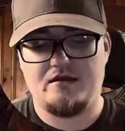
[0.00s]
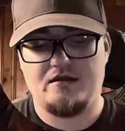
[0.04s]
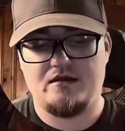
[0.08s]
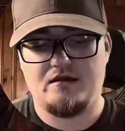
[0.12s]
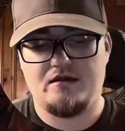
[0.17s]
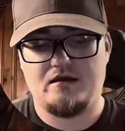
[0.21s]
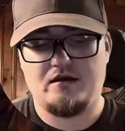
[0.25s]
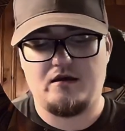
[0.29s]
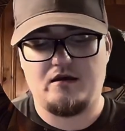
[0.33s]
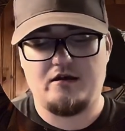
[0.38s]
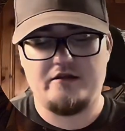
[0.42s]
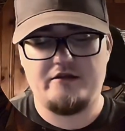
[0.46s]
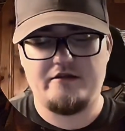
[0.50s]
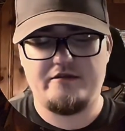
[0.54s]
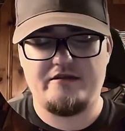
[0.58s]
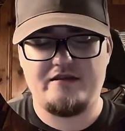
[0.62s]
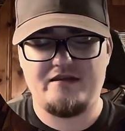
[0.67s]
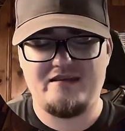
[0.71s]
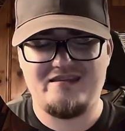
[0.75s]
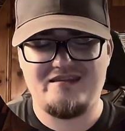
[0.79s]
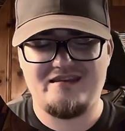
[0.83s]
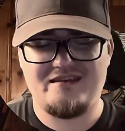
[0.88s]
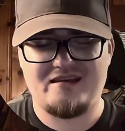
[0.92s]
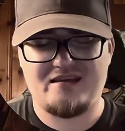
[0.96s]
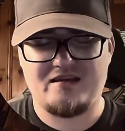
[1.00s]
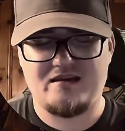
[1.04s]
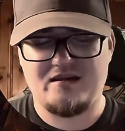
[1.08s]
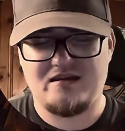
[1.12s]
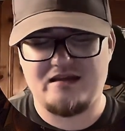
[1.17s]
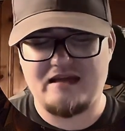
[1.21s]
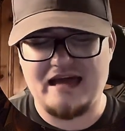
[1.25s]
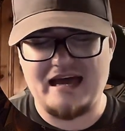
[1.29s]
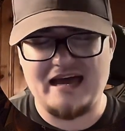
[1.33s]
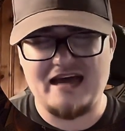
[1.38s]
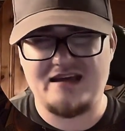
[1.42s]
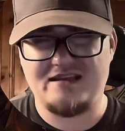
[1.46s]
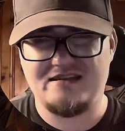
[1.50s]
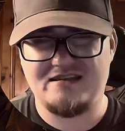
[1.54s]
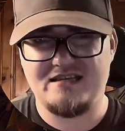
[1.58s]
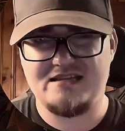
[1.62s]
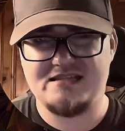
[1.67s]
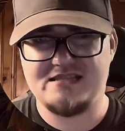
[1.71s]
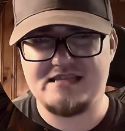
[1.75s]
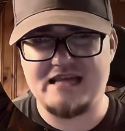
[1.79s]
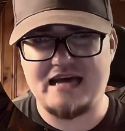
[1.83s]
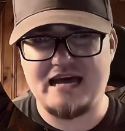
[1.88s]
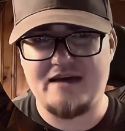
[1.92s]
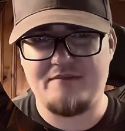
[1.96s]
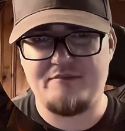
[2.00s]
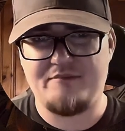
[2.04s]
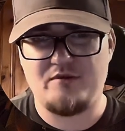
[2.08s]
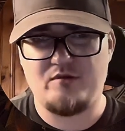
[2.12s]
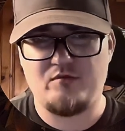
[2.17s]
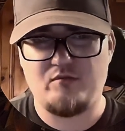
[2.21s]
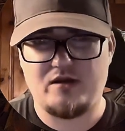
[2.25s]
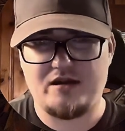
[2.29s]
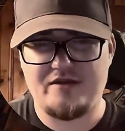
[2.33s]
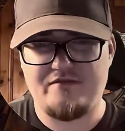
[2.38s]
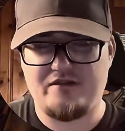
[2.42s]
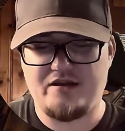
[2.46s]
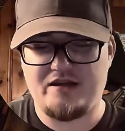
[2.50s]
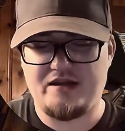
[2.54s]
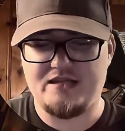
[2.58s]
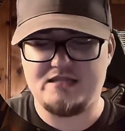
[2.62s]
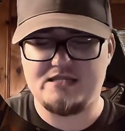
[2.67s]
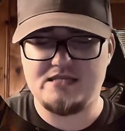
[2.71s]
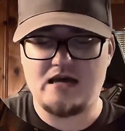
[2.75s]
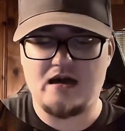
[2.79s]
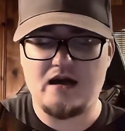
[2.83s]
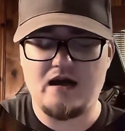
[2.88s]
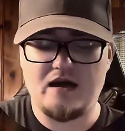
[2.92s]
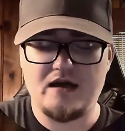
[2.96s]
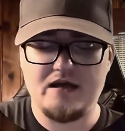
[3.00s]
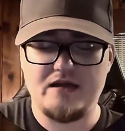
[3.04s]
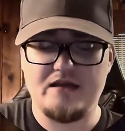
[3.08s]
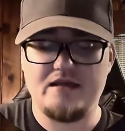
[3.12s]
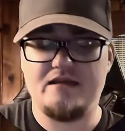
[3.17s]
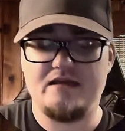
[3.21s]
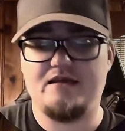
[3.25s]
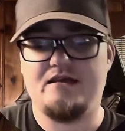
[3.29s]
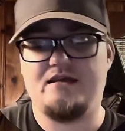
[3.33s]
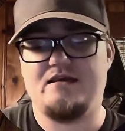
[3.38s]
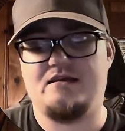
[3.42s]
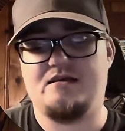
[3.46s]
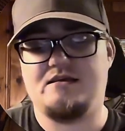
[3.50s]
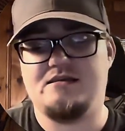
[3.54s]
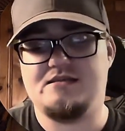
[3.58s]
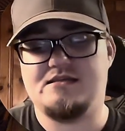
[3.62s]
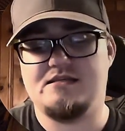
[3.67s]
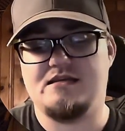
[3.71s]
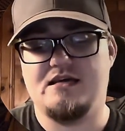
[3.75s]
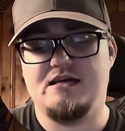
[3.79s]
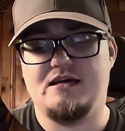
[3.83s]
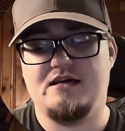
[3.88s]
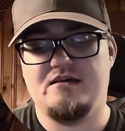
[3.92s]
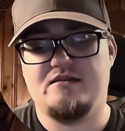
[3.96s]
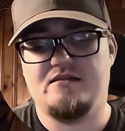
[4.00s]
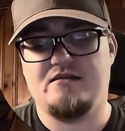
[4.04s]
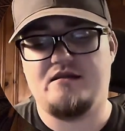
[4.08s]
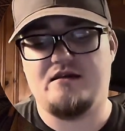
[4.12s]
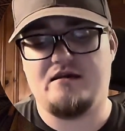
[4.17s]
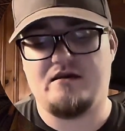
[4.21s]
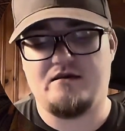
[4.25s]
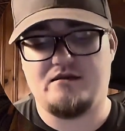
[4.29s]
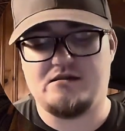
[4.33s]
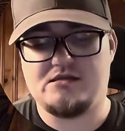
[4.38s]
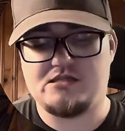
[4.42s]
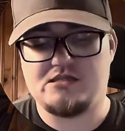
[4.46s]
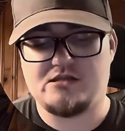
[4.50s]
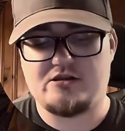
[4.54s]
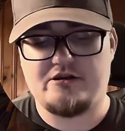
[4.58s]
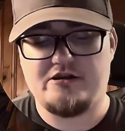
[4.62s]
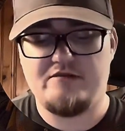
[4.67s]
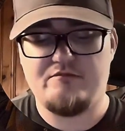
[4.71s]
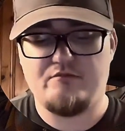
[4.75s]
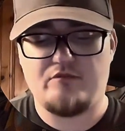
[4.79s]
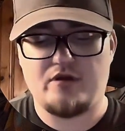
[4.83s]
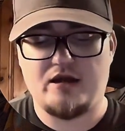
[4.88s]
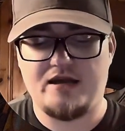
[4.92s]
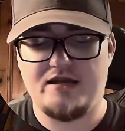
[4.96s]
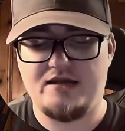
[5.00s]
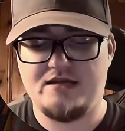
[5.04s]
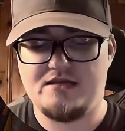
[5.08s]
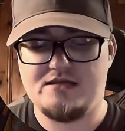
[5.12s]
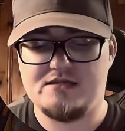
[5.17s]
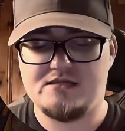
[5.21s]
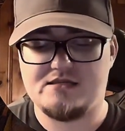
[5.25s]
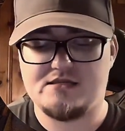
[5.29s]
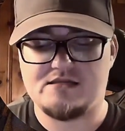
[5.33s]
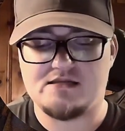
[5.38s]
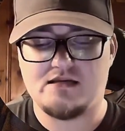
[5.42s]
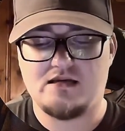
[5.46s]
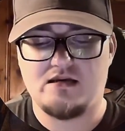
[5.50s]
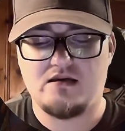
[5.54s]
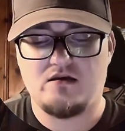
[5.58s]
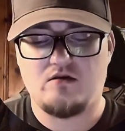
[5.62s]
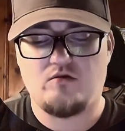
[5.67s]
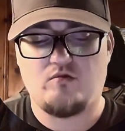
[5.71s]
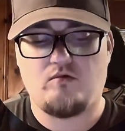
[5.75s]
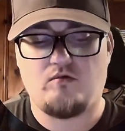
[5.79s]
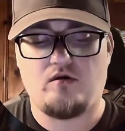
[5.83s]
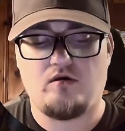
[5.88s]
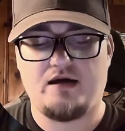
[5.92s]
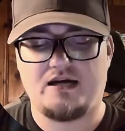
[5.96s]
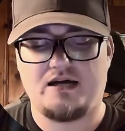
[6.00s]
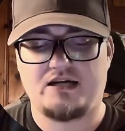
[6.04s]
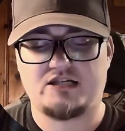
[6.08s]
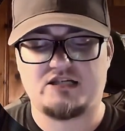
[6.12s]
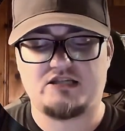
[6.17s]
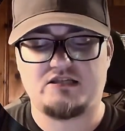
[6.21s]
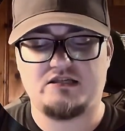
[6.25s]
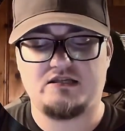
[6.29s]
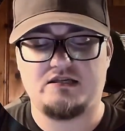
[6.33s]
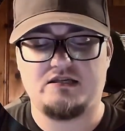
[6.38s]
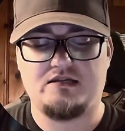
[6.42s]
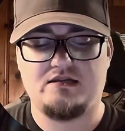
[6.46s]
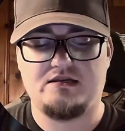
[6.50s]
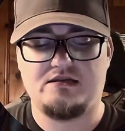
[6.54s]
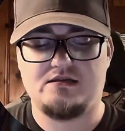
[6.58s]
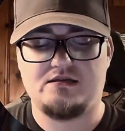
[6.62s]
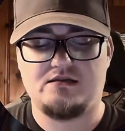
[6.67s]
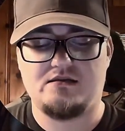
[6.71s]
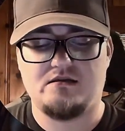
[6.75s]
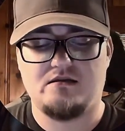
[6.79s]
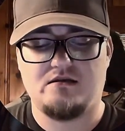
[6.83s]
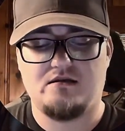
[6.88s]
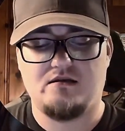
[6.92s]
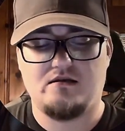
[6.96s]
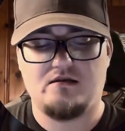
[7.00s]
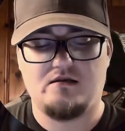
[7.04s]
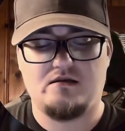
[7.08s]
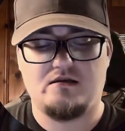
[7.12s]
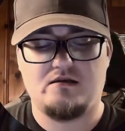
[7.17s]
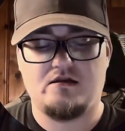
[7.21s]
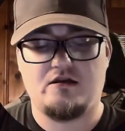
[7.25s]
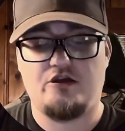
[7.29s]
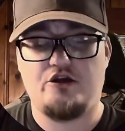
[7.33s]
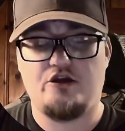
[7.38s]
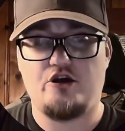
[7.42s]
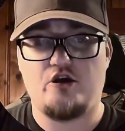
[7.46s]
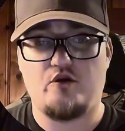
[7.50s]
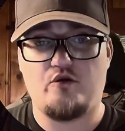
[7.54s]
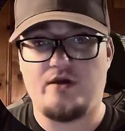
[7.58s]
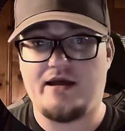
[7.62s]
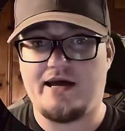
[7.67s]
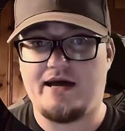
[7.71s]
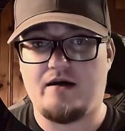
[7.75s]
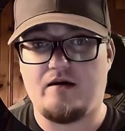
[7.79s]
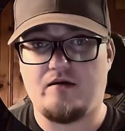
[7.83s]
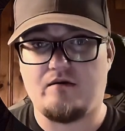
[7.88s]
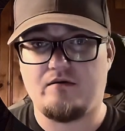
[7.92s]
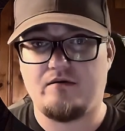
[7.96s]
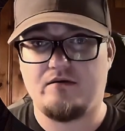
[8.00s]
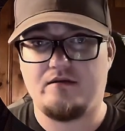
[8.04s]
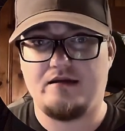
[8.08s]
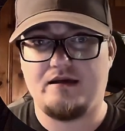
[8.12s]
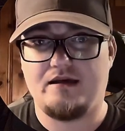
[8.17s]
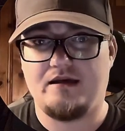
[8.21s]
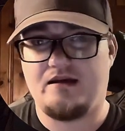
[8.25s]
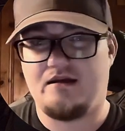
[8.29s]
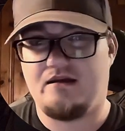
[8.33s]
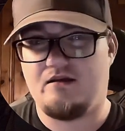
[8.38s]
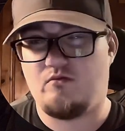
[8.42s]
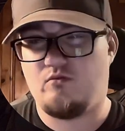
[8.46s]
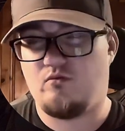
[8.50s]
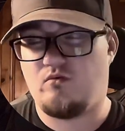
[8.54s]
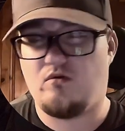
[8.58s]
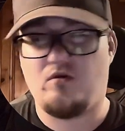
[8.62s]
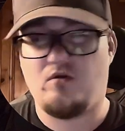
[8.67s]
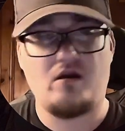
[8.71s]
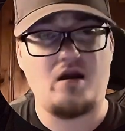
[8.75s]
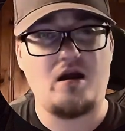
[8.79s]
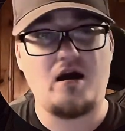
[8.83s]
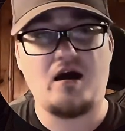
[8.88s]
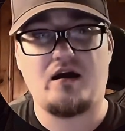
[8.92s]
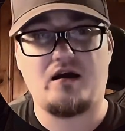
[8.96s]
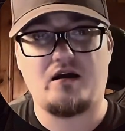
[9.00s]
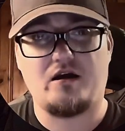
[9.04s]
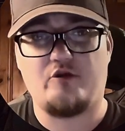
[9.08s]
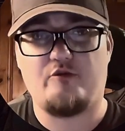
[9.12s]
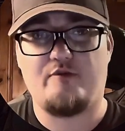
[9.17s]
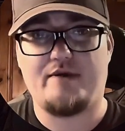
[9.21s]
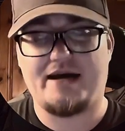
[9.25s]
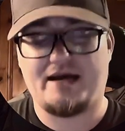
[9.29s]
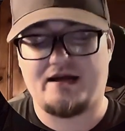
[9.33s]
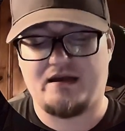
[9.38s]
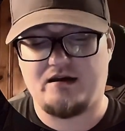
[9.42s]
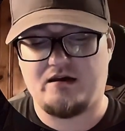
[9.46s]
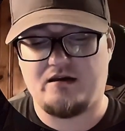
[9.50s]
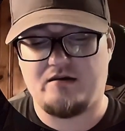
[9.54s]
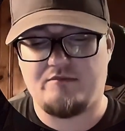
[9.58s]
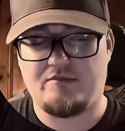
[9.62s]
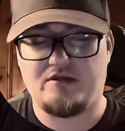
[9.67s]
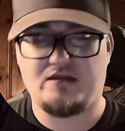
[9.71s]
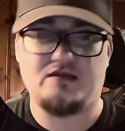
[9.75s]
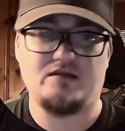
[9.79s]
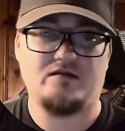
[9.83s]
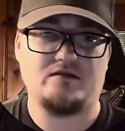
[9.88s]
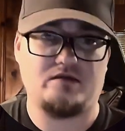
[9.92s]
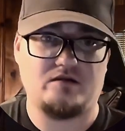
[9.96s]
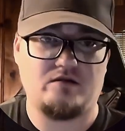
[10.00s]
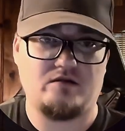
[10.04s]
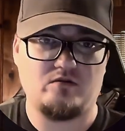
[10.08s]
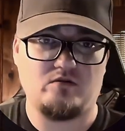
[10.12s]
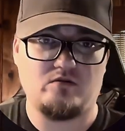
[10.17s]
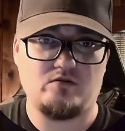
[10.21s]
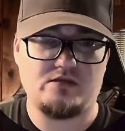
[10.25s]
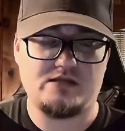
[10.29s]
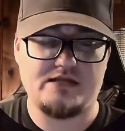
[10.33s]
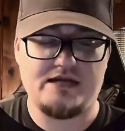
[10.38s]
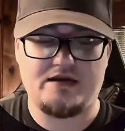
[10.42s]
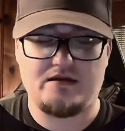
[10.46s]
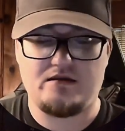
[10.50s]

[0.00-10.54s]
Another thing that tends to happen whenever it gets hot is the screen brightness will actually go down, and it will not go back up until it cools down.